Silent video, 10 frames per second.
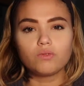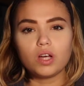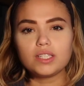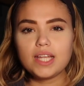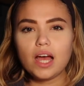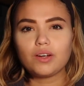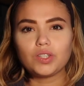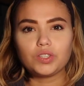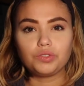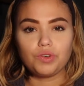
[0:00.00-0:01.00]
run
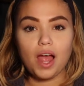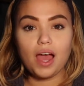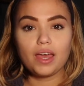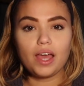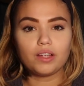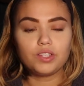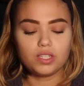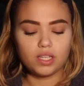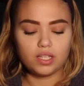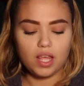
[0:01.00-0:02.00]
down or dry, I'll
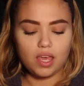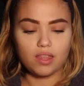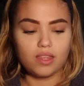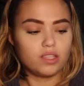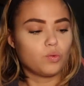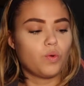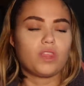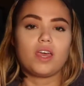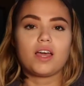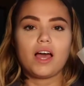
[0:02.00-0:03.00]
just take this
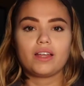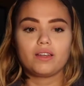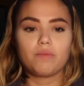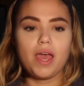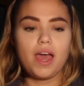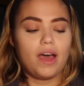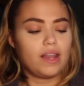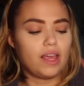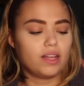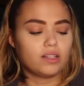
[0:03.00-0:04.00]
with a cotton
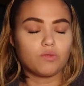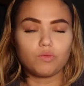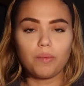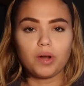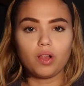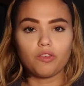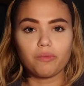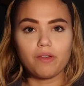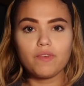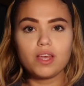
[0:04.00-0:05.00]
pad and rub it all
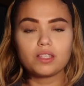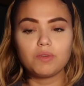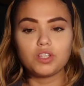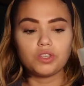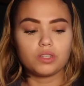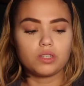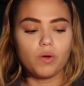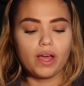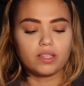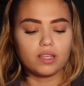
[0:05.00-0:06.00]
over my face, make sure there's
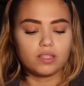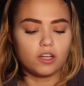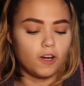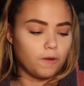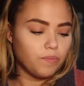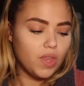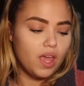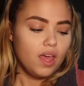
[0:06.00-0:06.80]
no excess dirt.